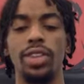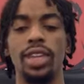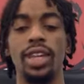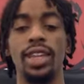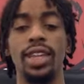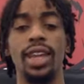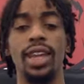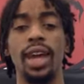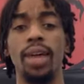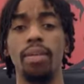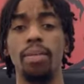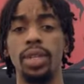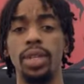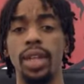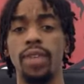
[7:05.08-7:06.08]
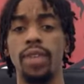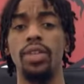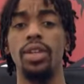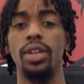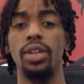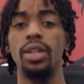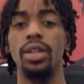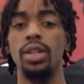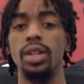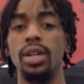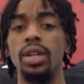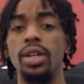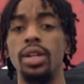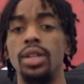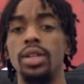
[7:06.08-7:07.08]
the game, but definitely
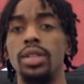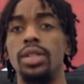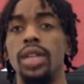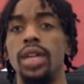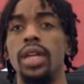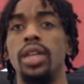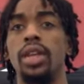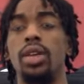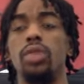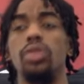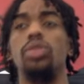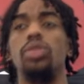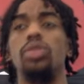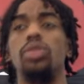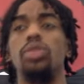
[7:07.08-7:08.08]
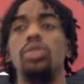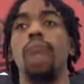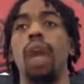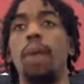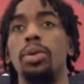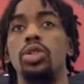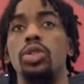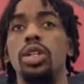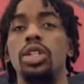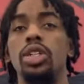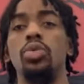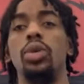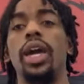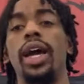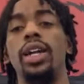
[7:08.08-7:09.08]
taking those opportunities we
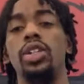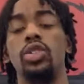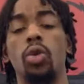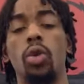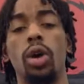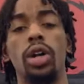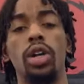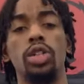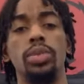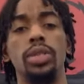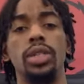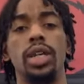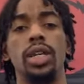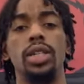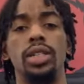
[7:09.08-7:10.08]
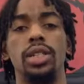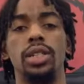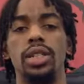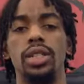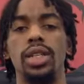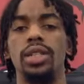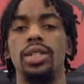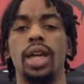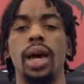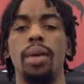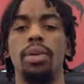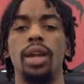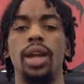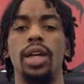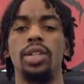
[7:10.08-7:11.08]
had to score on those possessions and just
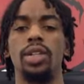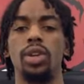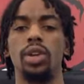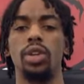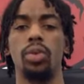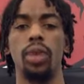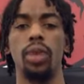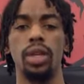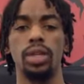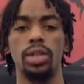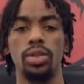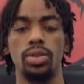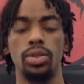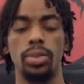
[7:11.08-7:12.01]
capitalizing all the way into them.